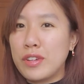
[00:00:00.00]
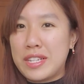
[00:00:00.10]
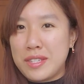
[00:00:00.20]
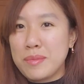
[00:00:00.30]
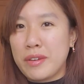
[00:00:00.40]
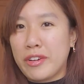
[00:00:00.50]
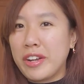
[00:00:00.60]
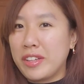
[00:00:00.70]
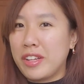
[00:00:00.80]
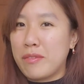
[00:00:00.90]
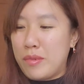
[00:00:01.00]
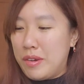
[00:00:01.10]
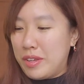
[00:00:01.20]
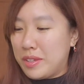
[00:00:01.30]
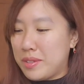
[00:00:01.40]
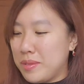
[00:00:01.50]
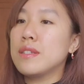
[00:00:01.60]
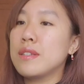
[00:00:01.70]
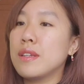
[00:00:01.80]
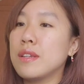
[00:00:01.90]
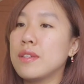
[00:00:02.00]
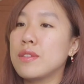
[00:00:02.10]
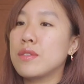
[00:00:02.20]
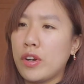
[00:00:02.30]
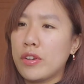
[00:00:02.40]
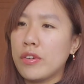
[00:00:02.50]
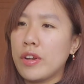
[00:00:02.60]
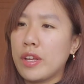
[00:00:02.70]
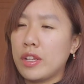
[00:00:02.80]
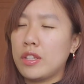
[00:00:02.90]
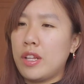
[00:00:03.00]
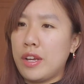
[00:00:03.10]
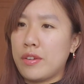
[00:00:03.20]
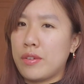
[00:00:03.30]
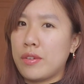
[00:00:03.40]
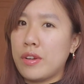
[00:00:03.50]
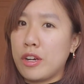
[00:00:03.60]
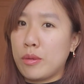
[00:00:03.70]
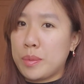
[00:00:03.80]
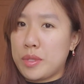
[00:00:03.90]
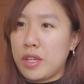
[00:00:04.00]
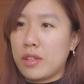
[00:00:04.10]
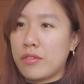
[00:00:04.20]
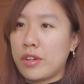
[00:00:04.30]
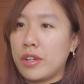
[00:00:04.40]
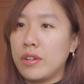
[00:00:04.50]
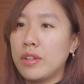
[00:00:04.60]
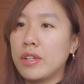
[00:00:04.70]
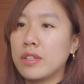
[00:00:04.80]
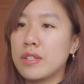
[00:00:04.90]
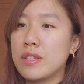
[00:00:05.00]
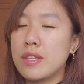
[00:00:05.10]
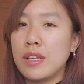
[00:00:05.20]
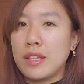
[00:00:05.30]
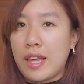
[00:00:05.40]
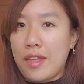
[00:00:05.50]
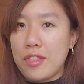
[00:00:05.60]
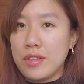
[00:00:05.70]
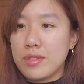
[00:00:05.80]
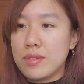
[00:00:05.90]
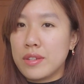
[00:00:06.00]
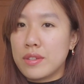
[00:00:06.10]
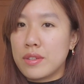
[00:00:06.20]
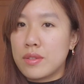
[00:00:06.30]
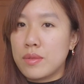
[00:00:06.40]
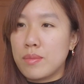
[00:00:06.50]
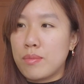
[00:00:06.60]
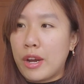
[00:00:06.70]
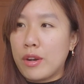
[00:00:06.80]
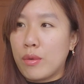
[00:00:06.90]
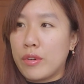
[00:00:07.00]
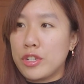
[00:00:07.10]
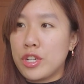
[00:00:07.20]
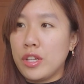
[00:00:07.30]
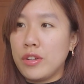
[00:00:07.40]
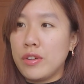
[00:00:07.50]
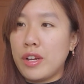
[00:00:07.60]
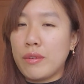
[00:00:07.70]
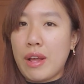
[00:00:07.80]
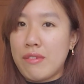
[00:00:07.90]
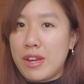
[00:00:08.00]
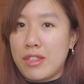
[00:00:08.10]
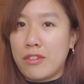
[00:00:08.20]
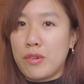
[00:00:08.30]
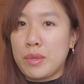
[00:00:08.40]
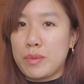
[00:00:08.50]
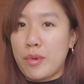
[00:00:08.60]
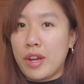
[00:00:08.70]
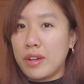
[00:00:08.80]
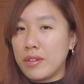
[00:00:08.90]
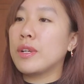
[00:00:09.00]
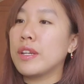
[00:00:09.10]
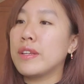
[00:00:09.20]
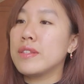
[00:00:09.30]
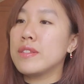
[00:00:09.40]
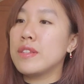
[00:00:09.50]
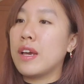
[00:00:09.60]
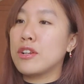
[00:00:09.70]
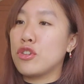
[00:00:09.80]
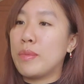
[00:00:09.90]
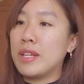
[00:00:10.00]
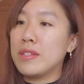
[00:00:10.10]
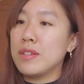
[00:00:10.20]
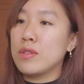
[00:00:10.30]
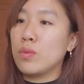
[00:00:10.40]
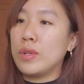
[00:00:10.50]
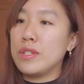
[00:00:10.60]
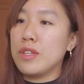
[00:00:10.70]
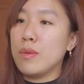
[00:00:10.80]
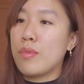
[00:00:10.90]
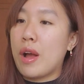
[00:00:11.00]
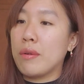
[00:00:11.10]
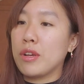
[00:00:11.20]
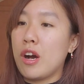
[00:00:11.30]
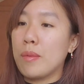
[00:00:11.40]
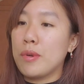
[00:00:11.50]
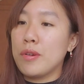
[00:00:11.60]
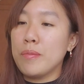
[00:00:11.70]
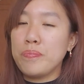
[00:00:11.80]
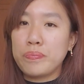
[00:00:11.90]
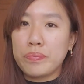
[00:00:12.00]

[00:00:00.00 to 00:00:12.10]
I seem to have gotten a lot of brownings. This is Rotter and Kleiner. I hope I'm saying that right. This is Helianthus. Is this bright orange color? I don't have anything from this brand. This one is Diatramentis Whiskey Brown Copper,